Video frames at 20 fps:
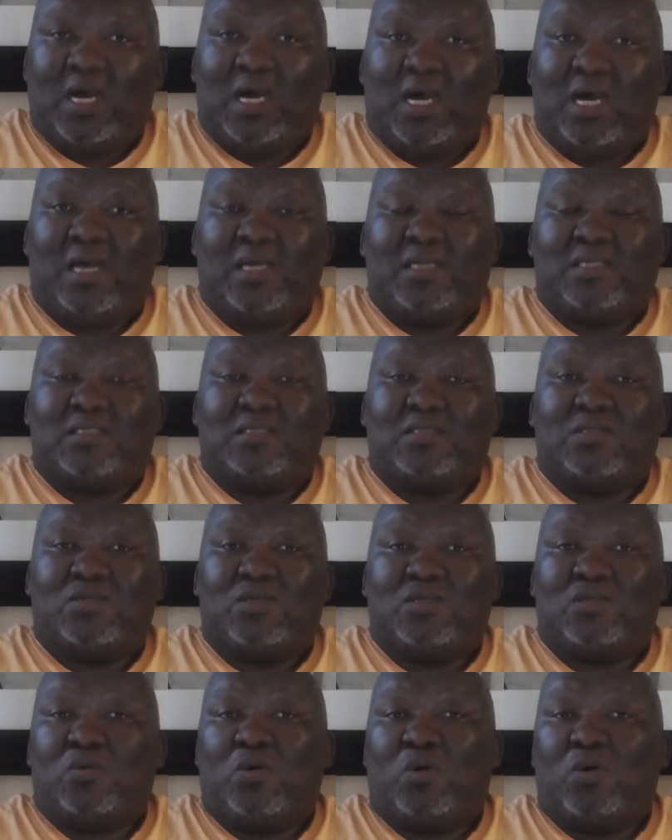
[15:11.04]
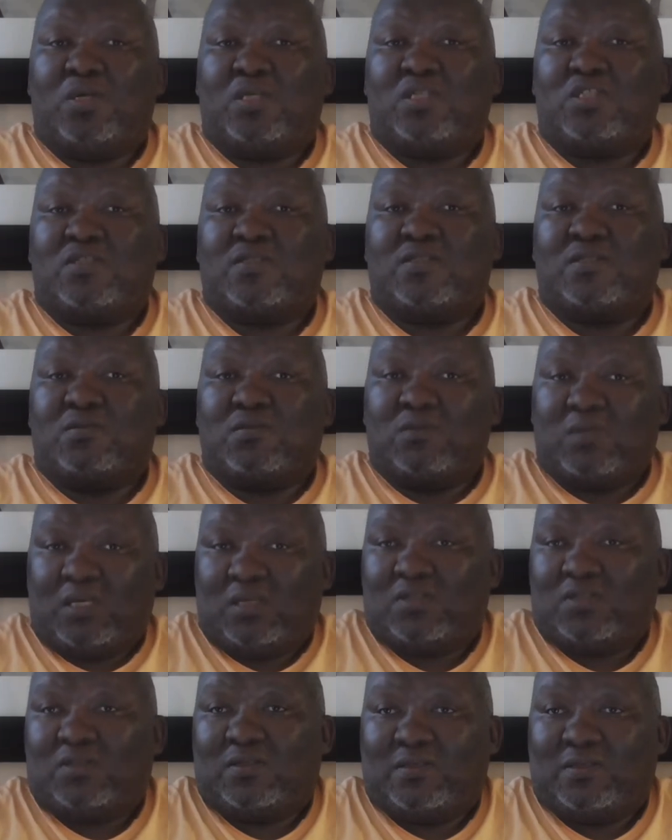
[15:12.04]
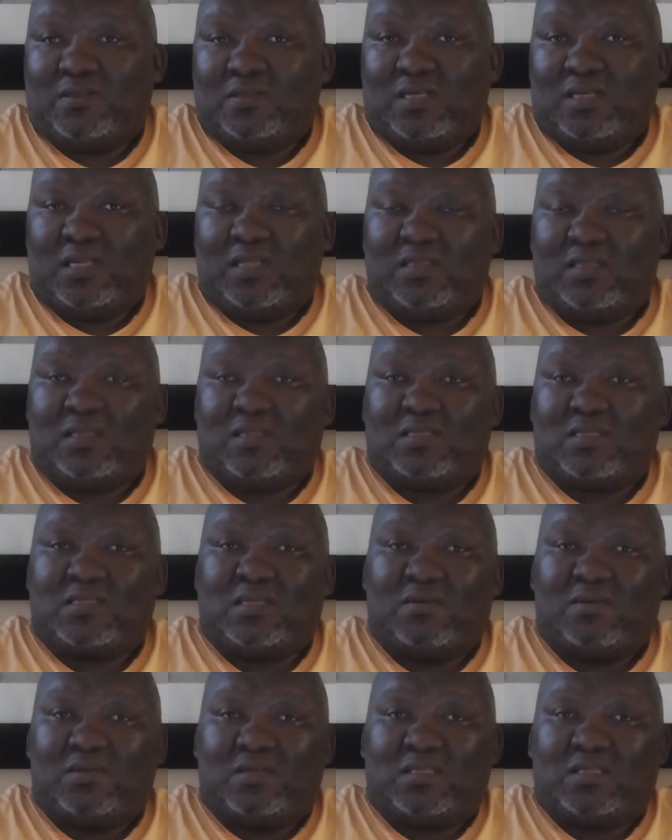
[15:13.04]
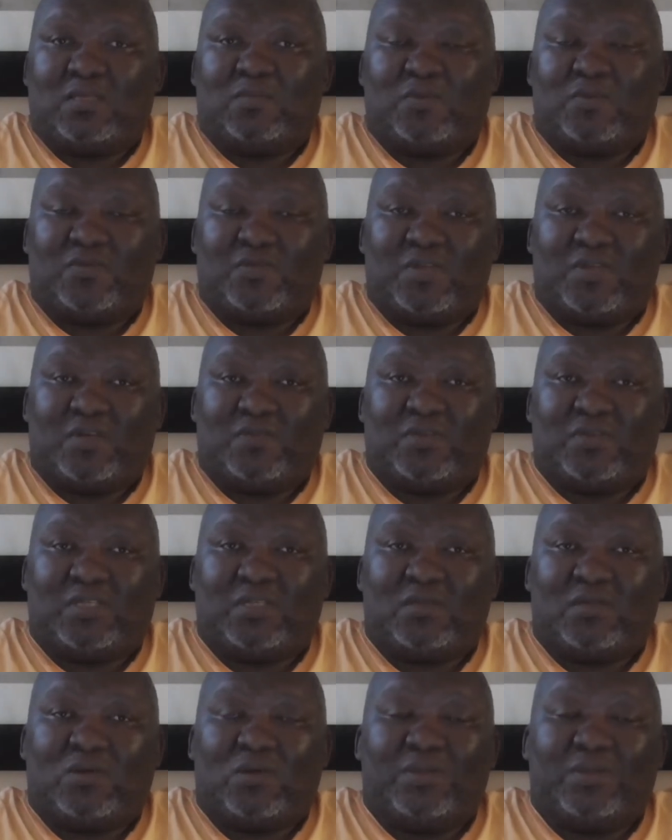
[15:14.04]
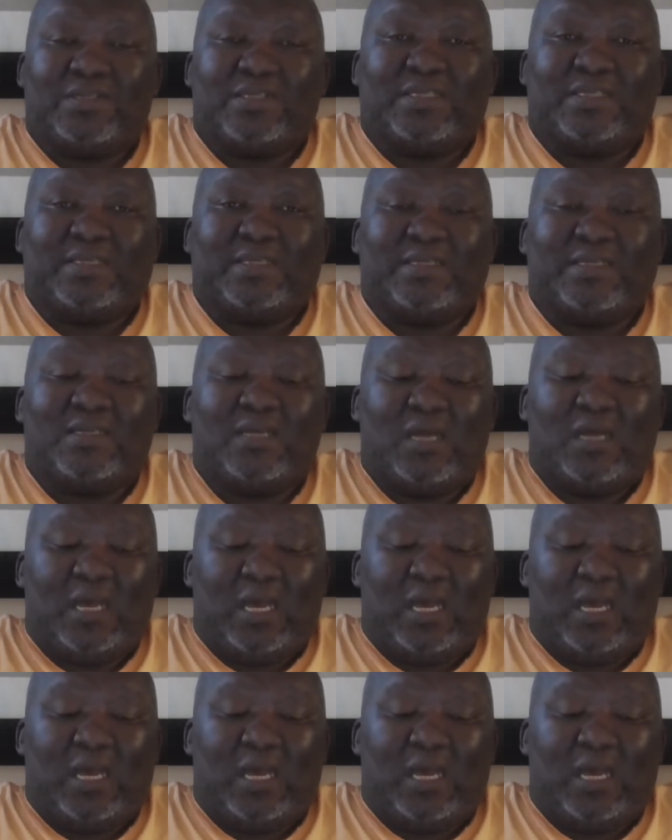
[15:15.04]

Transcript: and not only just a region, in the southern tip of the African continent.